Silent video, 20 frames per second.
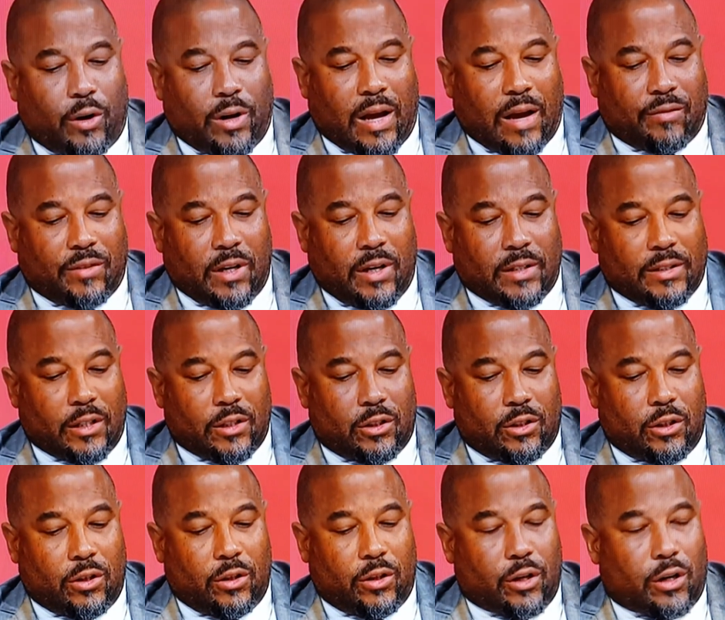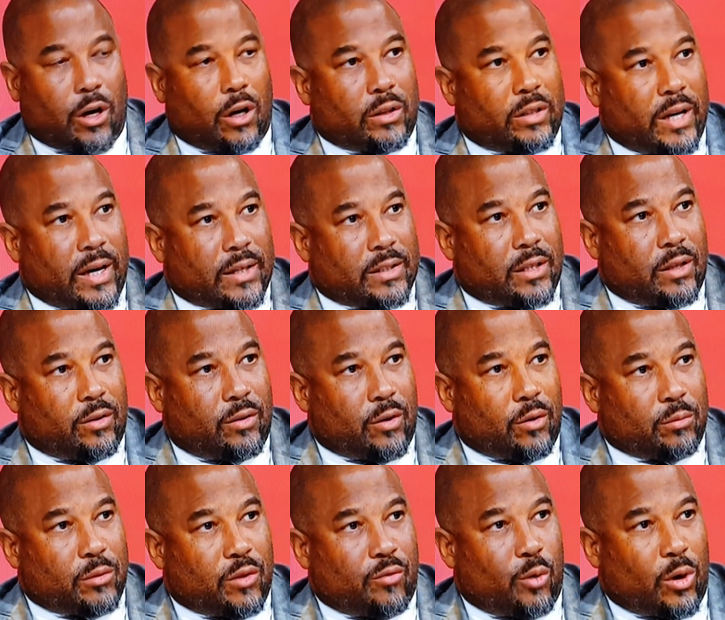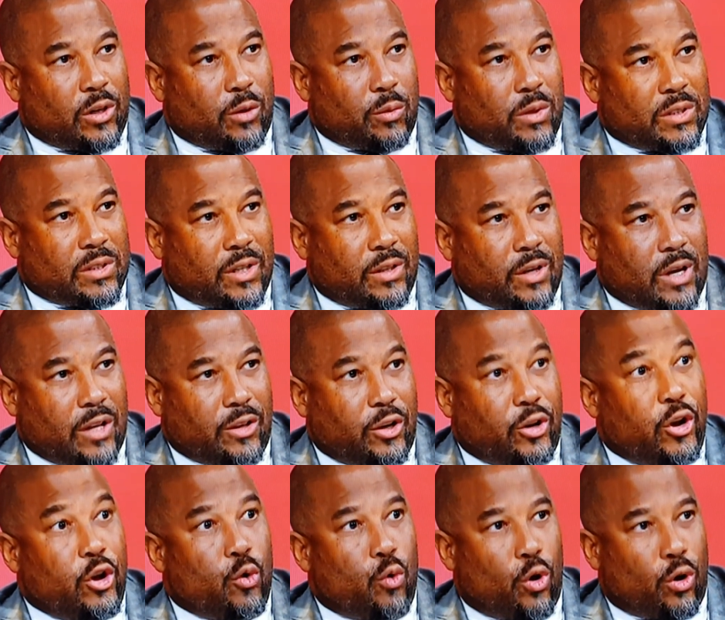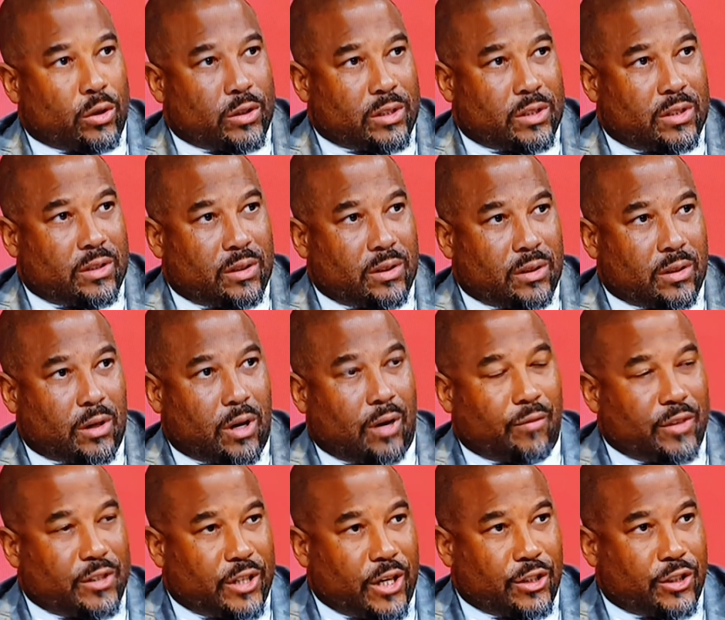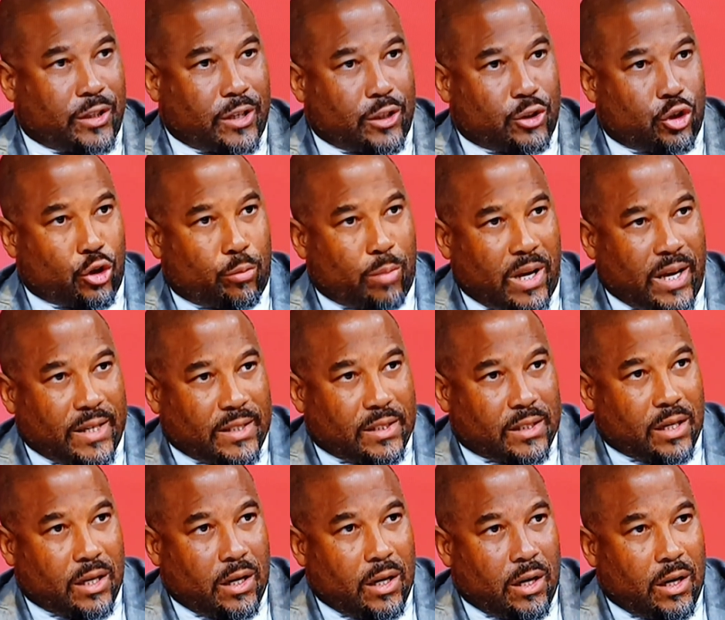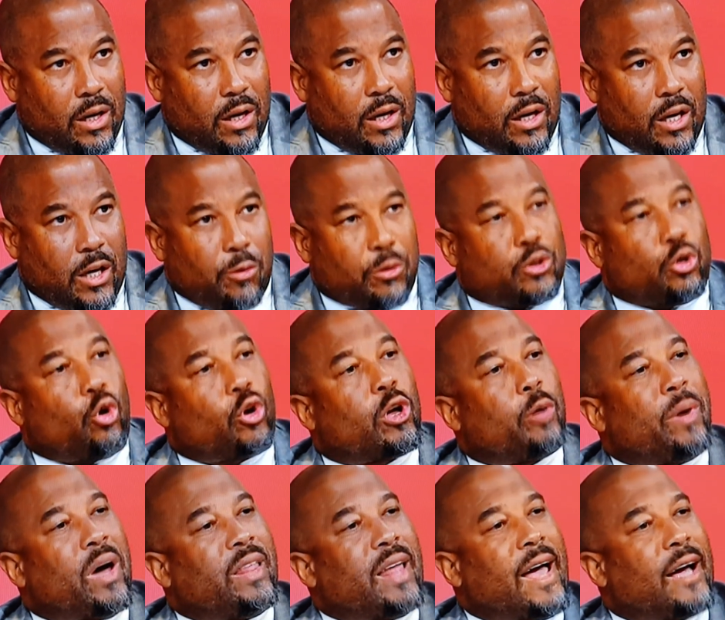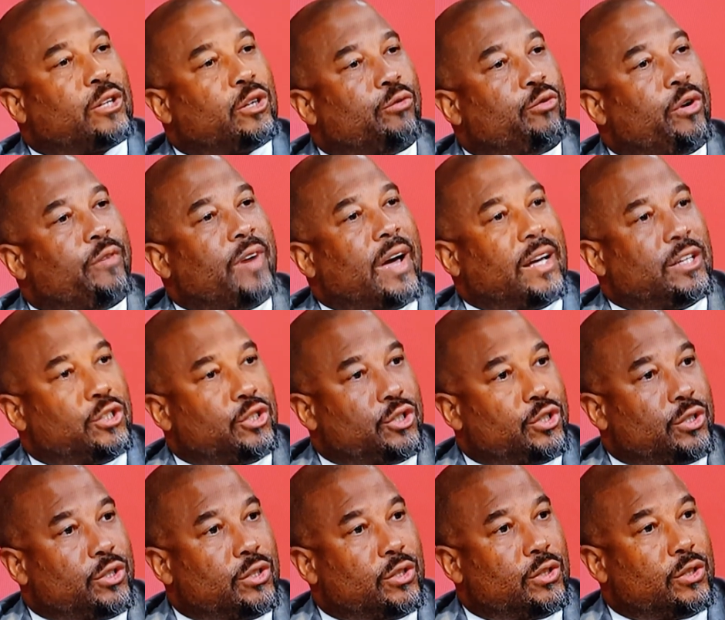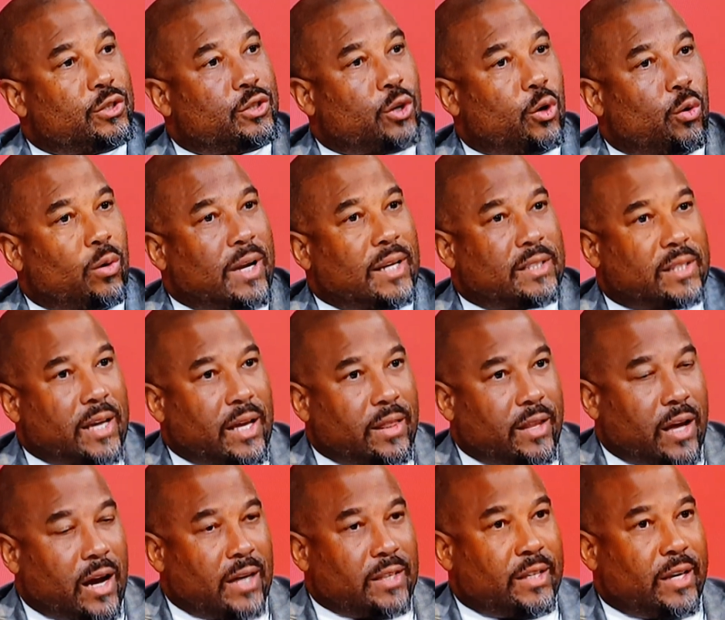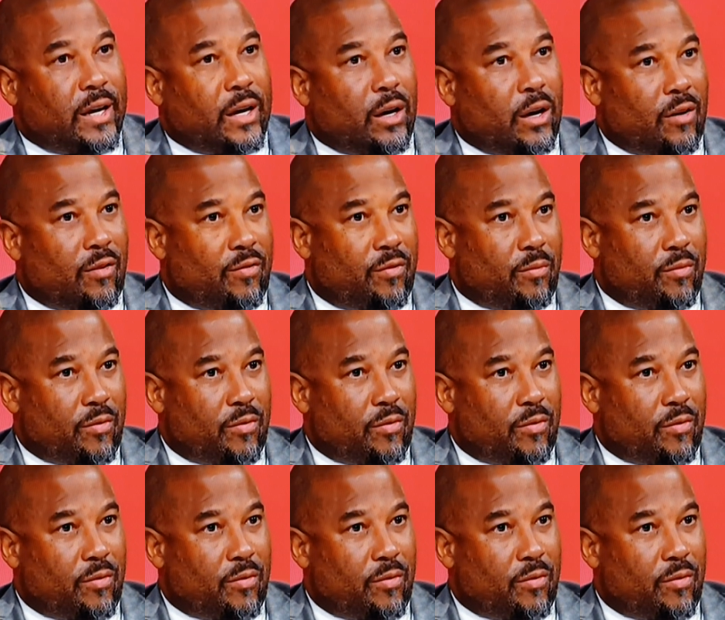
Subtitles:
you have to listen to the context in terms of what he was and the nuanced conversation that took place. He was talking about the act of revenge. So let's get the idea of